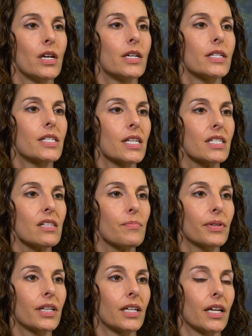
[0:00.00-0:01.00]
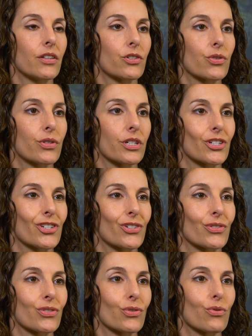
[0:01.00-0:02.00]
Discipline in the traditional
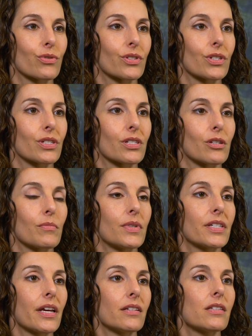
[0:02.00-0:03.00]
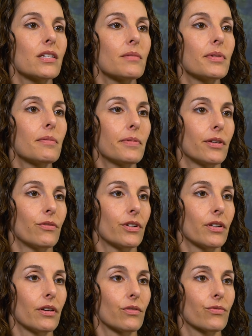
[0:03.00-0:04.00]
school system tends to be
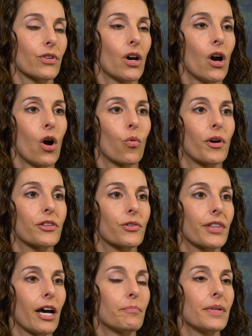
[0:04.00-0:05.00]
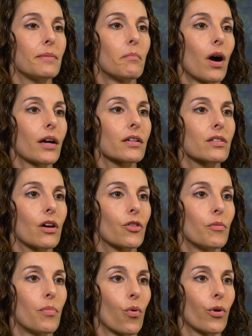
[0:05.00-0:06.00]
punitive, whether that be marks on the
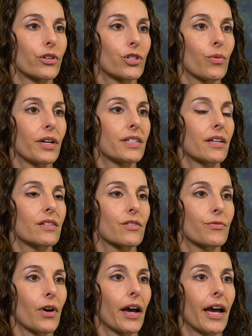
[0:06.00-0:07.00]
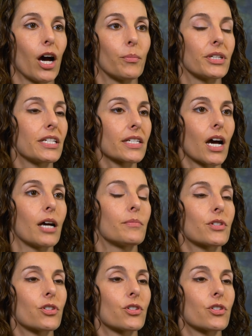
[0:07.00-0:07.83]
board to identify how many times a